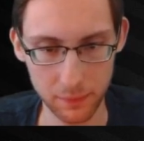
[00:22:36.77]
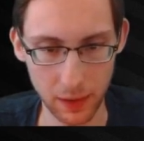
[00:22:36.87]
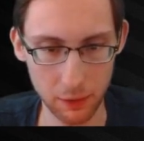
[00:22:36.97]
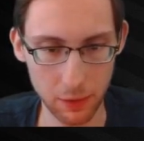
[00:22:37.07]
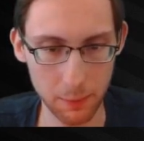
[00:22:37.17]

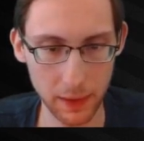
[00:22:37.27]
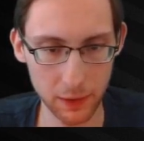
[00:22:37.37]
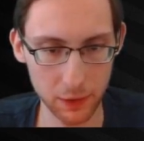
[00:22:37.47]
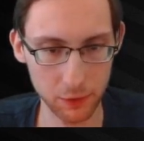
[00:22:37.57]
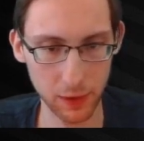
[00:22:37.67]
Our
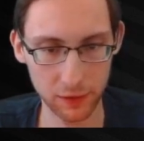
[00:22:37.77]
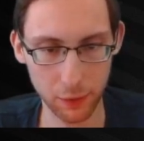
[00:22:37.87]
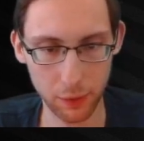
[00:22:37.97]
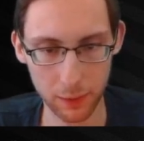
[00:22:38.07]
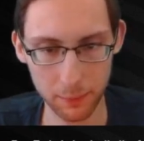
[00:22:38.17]
bear dude has a
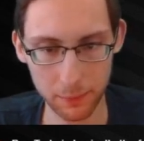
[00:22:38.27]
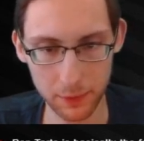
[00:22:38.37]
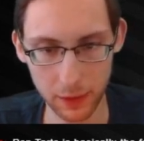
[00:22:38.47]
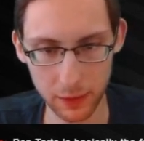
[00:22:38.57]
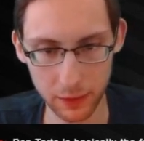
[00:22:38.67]
thumb,
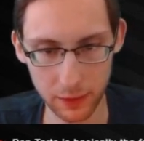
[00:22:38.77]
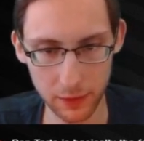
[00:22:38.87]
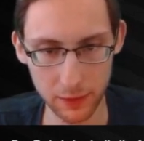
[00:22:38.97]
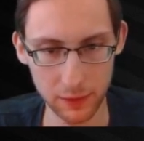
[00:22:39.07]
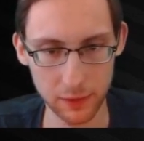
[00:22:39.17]
technically.